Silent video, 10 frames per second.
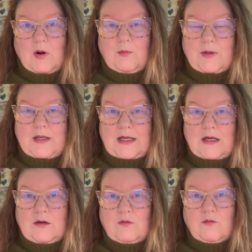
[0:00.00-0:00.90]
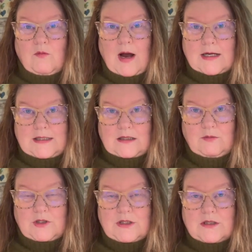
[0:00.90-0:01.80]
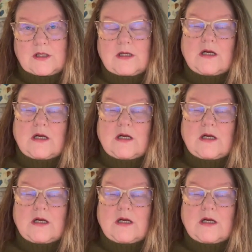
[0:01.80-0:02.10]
opened in Rockton, which is